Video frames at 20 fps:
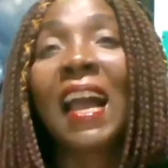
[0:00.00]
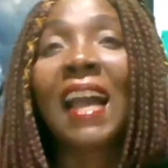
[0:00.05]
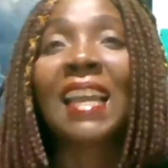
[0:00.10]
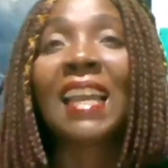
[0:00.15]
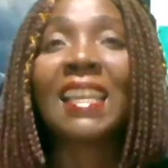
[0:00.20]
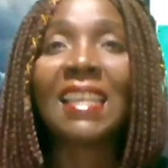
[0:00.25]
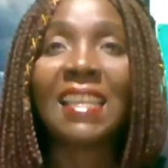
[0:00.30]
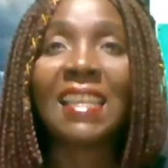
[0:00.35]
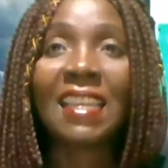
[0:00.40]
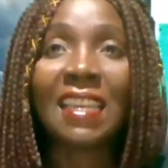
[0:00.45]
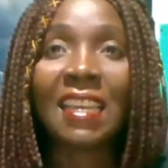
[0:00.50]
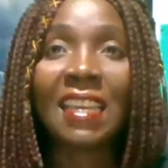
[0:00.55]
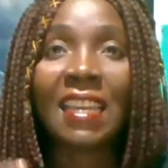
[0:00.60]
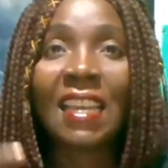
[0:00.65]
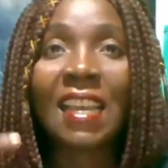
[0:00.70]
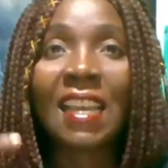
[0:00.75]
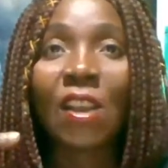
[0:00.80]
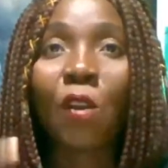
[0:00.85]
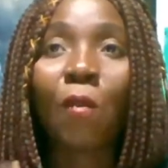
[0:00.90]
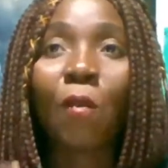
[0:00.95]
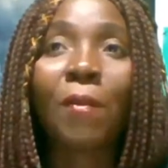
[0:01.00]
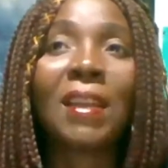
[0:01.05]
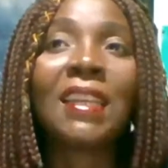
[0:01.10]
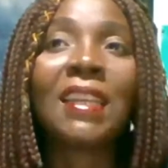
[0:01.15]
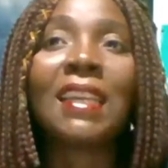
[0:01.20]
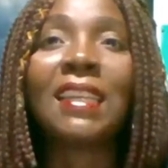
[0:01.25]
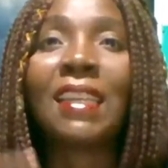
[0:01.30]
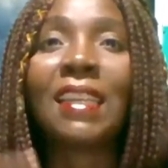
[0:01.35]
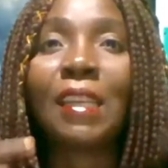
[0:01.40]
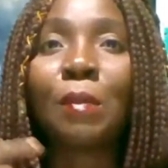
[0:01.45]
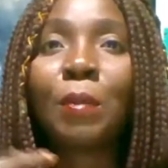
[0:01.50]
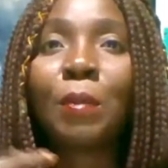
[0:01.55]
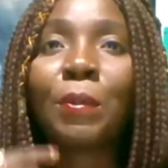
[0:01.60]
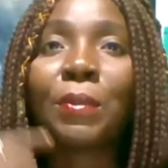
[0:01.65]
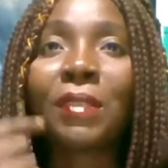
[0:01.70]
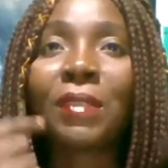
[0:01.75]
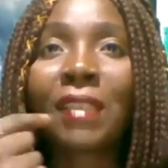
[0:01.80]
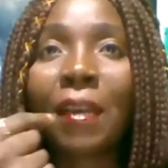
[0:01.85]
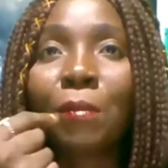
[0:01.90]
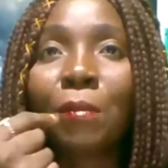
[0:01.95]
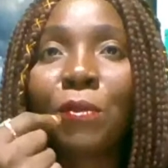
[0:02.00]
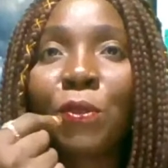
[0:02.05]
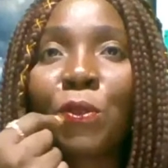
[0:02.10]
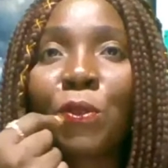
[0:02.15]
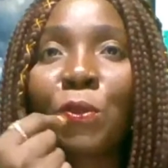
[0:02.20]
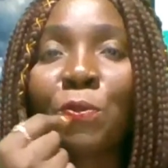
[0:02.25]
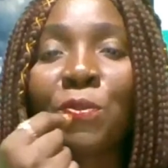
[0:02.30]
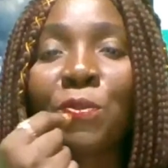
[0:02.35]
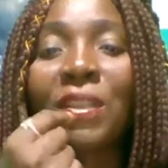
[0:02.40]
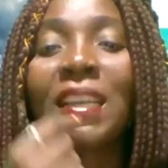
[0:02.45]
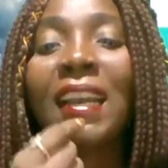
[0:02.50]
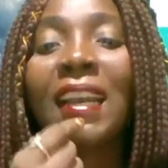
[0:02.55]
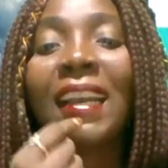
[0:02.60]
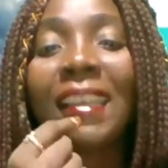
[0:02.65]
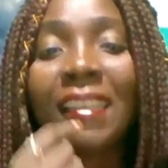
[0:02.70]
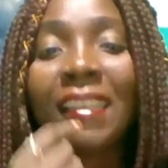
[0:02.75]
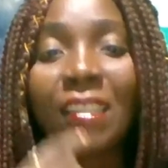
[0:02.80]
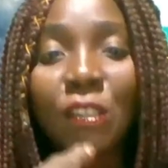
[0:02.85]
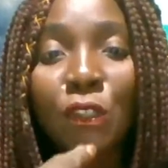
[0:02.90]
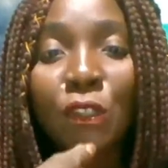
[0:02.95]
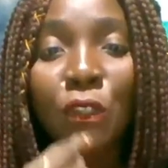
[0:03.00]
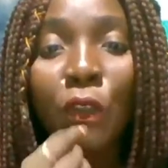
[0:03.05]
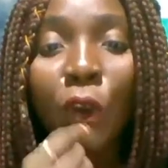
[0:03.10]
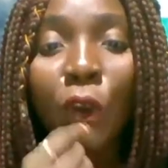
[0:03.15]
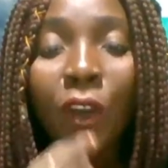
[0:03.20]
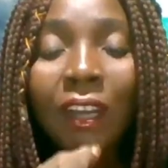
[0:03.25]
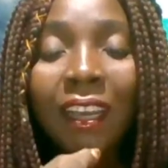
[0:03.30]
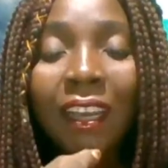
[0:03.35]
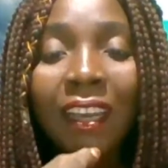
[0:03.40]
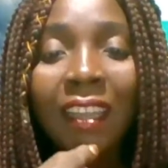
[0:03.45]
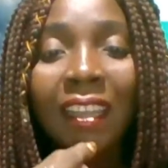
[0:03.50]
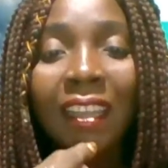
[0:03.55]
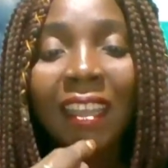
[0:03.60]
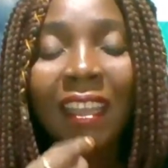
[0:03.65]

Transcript: and he commanded the hippopotamus to bring out his tongue,